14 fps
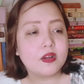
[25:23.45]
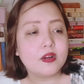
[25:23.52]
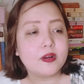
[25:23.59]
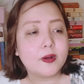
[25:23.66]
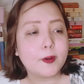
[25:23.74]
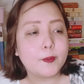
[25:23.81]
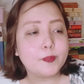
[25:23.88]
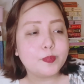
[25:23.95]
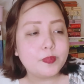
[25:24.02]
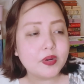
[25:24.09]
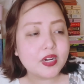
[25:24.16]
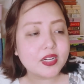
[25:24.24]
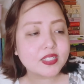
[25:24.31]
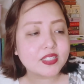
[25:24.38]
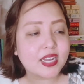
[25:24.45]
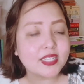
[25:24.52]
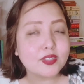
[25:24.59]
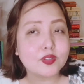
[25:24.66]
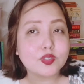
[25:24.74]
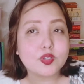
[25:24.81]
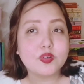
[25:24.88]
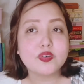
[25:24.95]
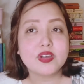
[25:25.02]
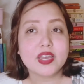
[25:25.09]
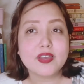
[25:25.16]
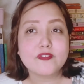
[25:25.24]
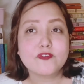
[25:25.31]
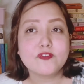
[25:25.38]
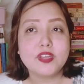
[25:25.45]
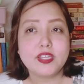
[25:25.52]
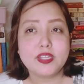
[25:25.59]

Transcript: but I don't know if